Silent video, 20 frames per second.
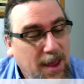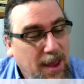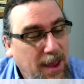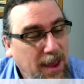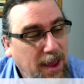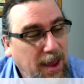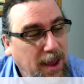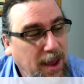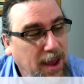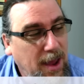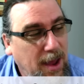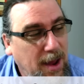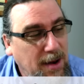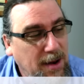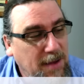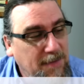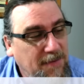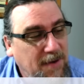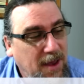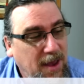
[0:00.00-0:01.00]
And
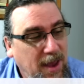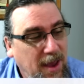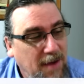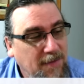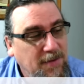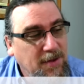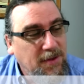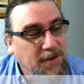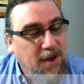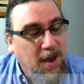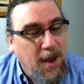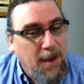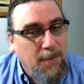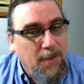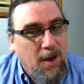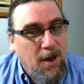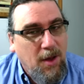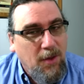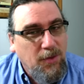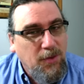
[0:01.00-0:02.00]
if I have the
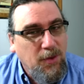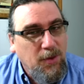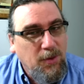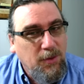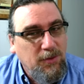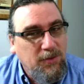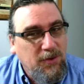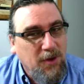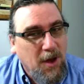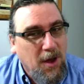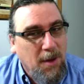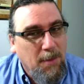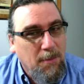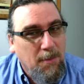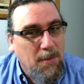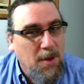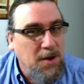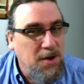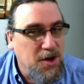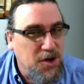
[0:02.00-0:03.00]
time, I'll do
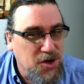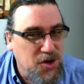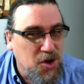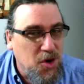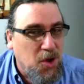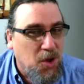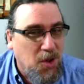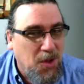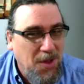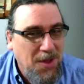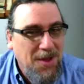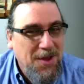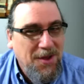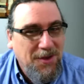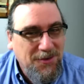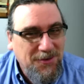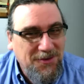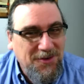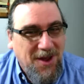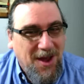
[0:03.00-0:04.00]
some additional
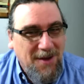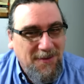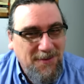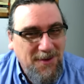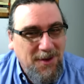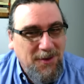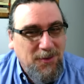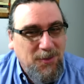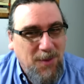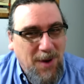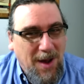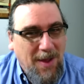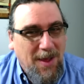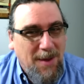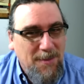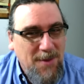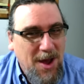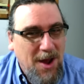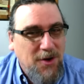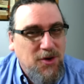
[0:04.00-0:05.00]
stuff as well.
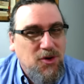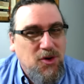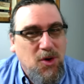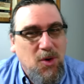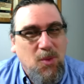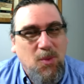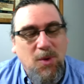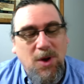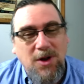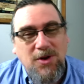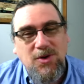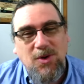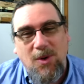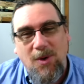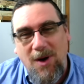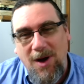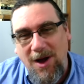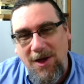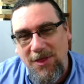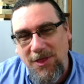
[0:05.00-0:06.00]
I'm not sure which
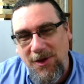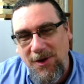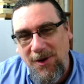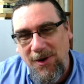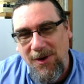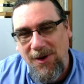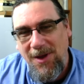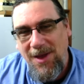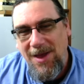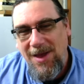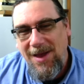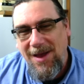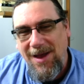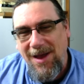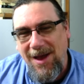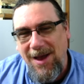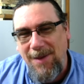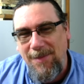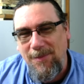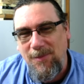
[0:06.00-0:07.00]
author
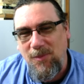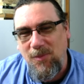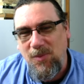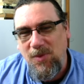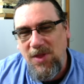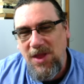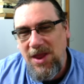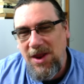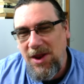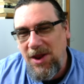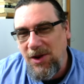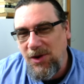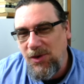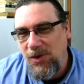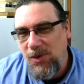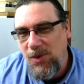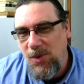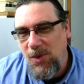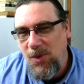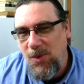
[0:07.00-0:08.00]
I'm leaning
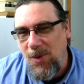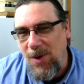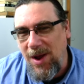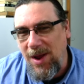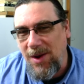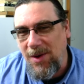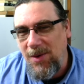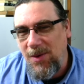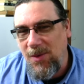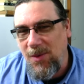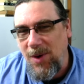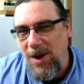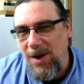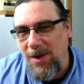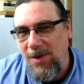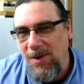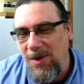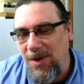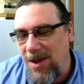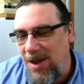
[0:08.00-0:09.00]
to quite,
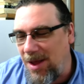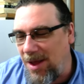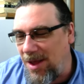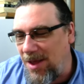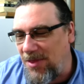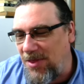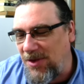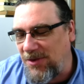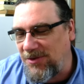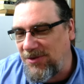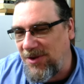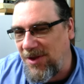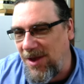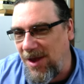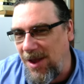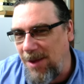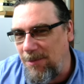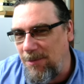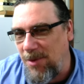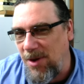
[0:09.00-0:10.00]
quite uh, at this
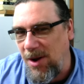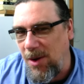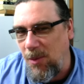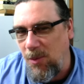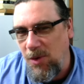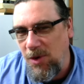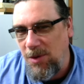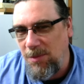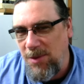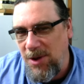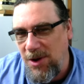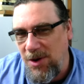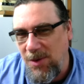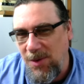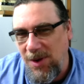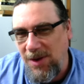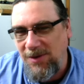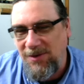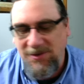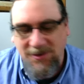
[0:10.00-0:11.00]
time, but I will be
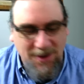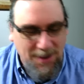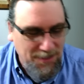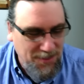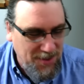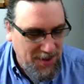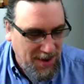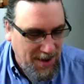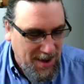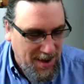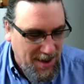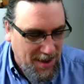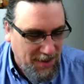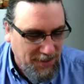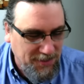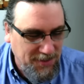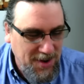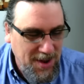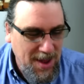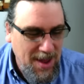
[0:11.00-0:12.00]
doing something
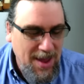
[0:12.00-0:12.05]
else.